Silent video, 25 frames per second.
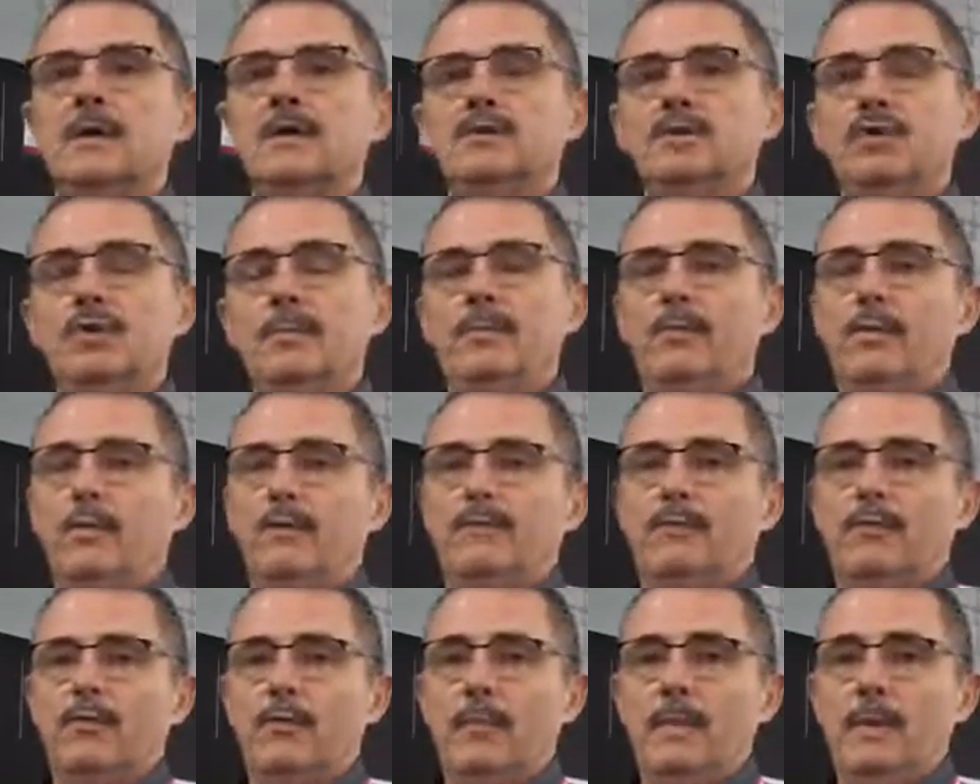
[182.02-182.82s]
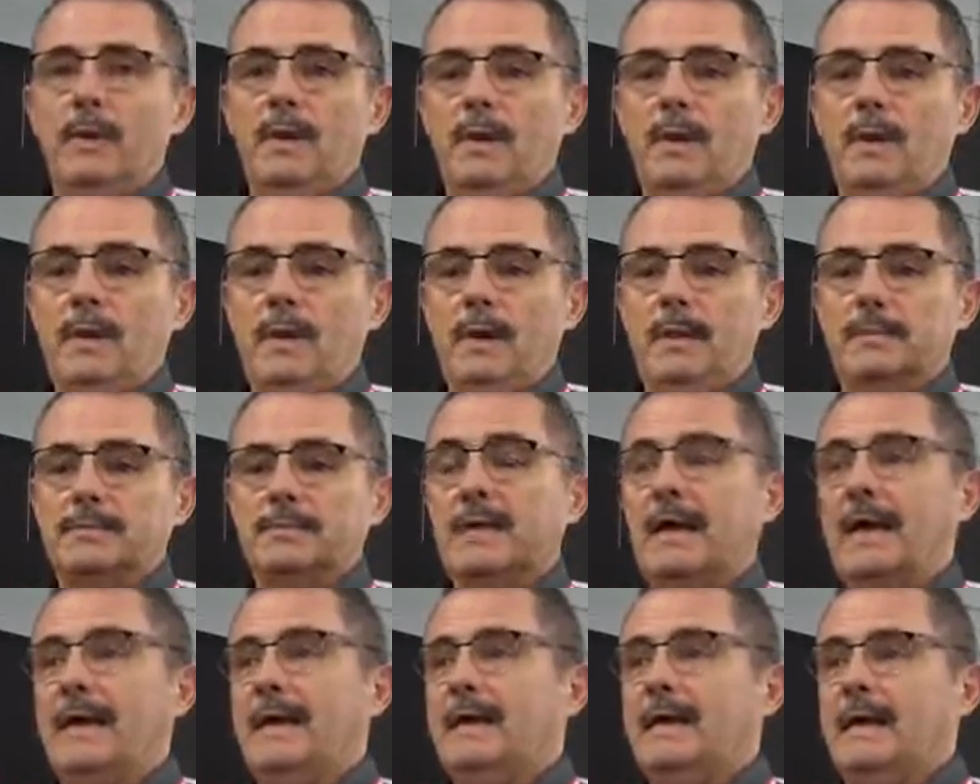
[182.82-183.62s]
2.4
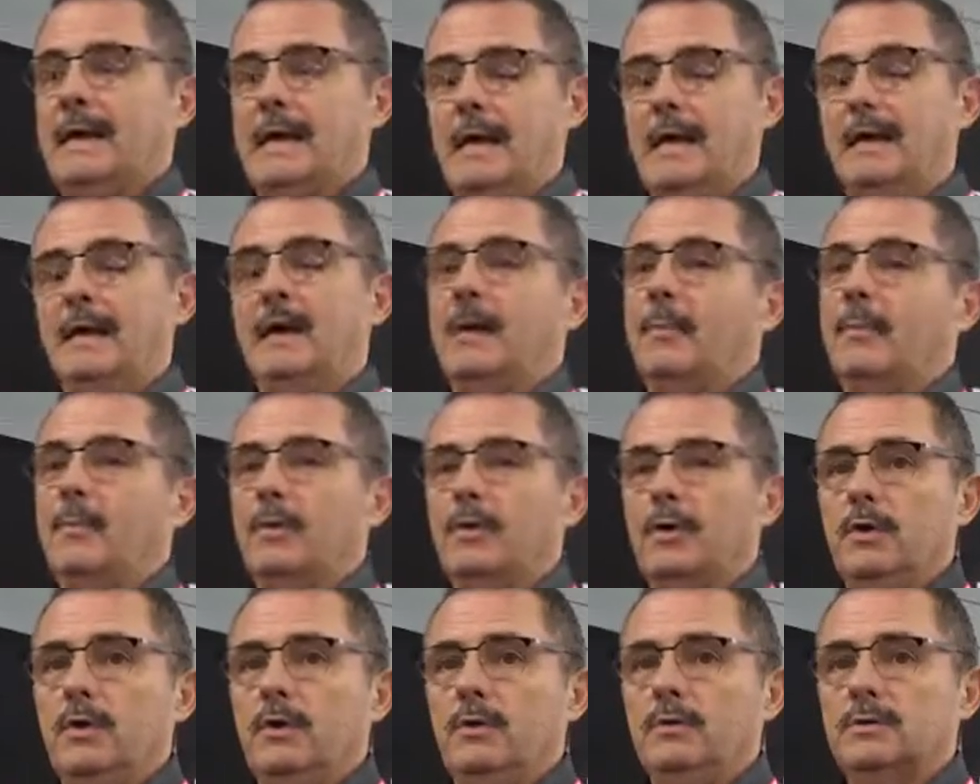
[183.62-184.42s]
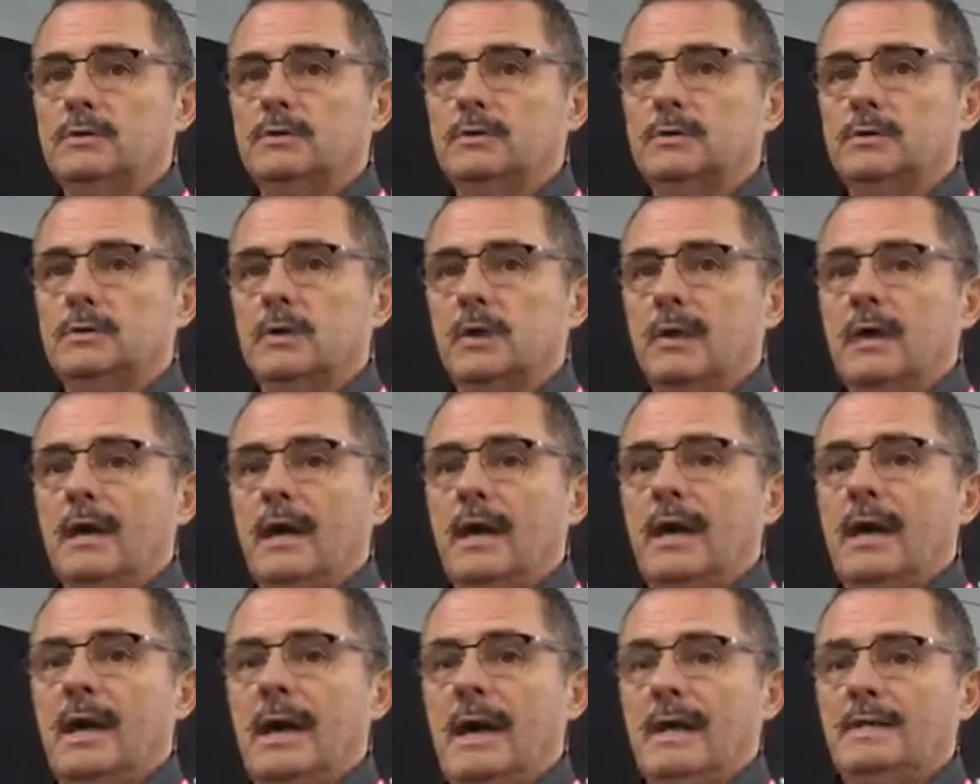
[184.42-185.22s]
milliamps. I cannot produce
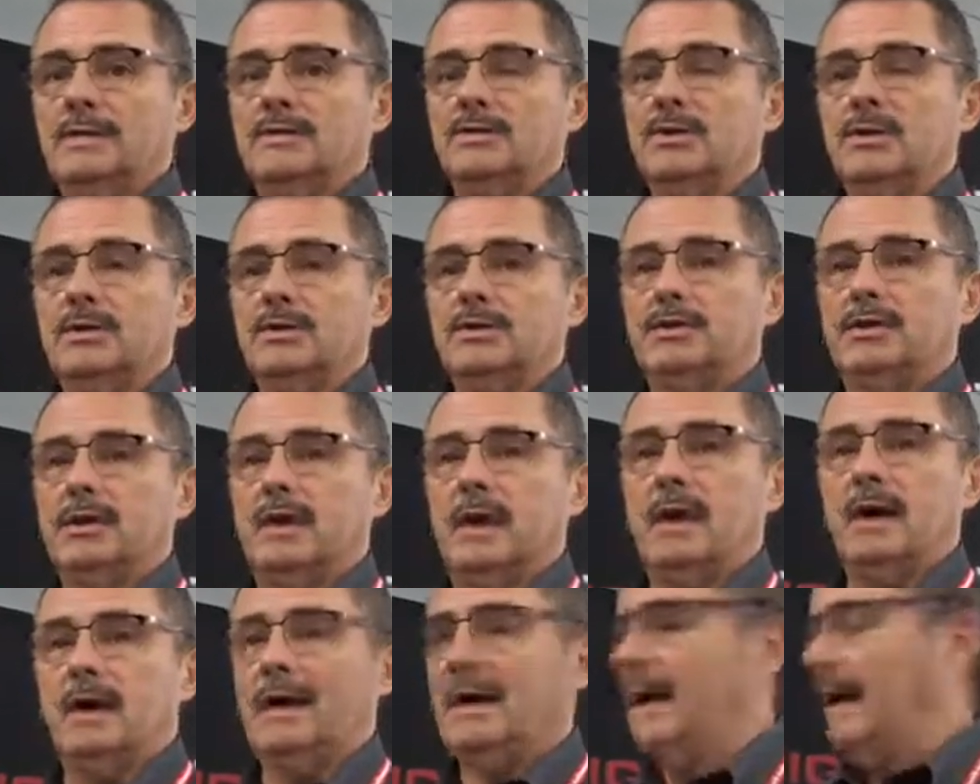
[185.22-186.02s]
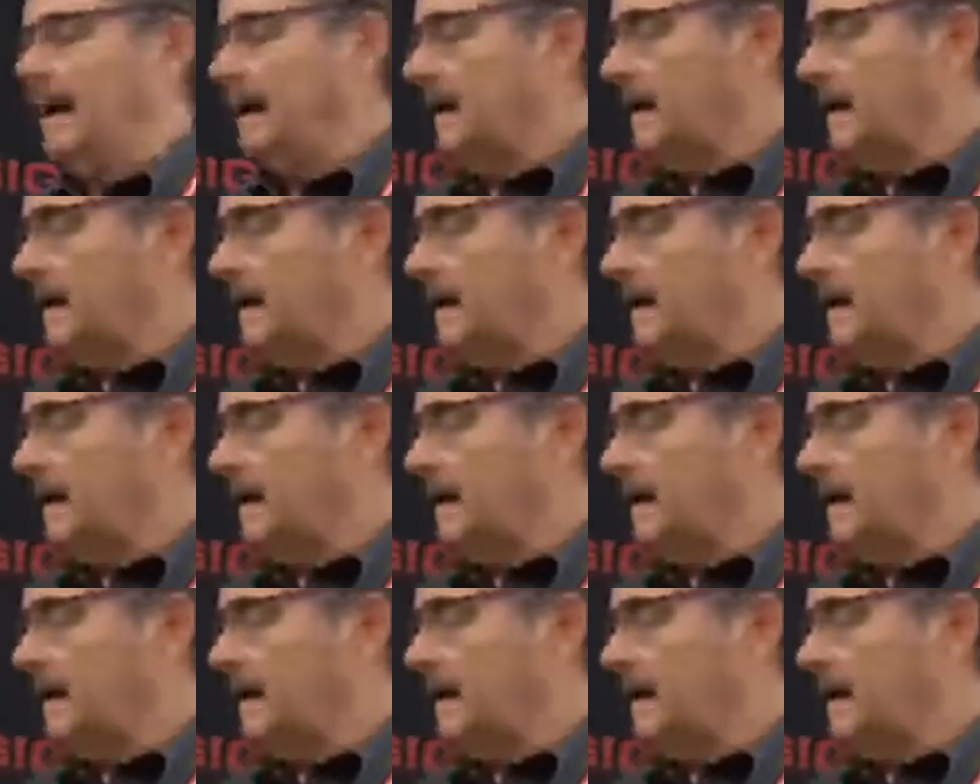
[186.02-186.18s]
a hazardous shock. I